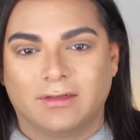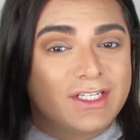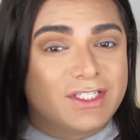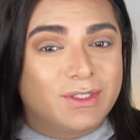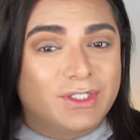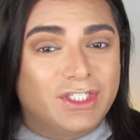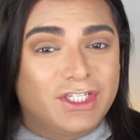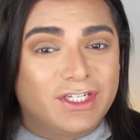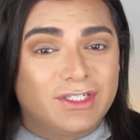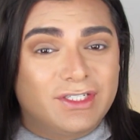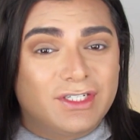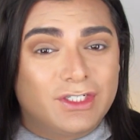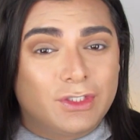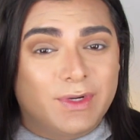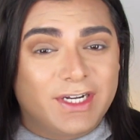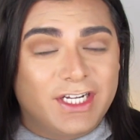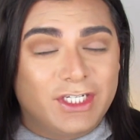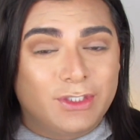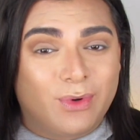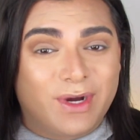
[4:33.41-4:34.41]
So cheers to
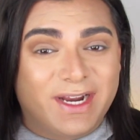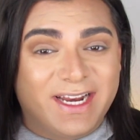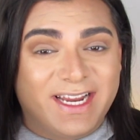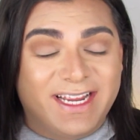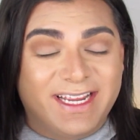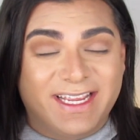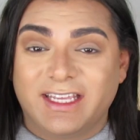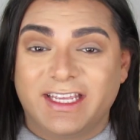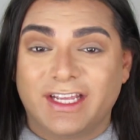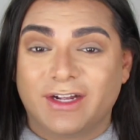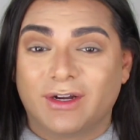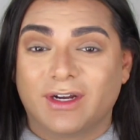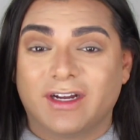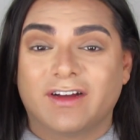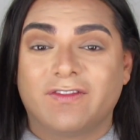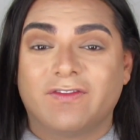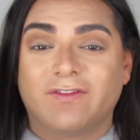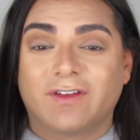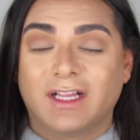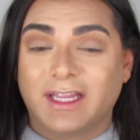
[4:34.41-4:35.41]
2020, the year
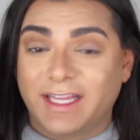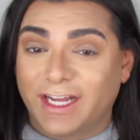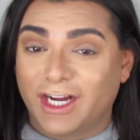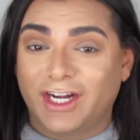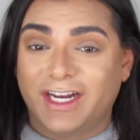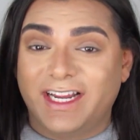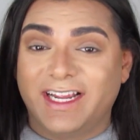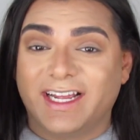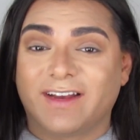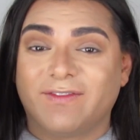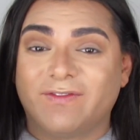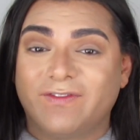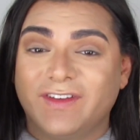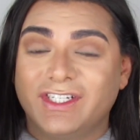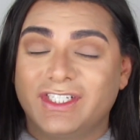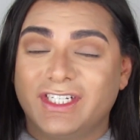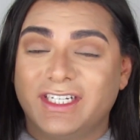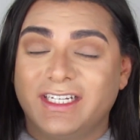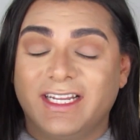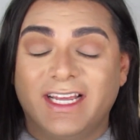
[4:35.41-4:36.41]
of clarity and
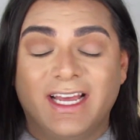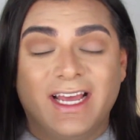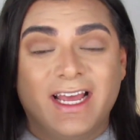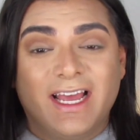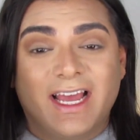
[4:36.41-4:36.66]
vision.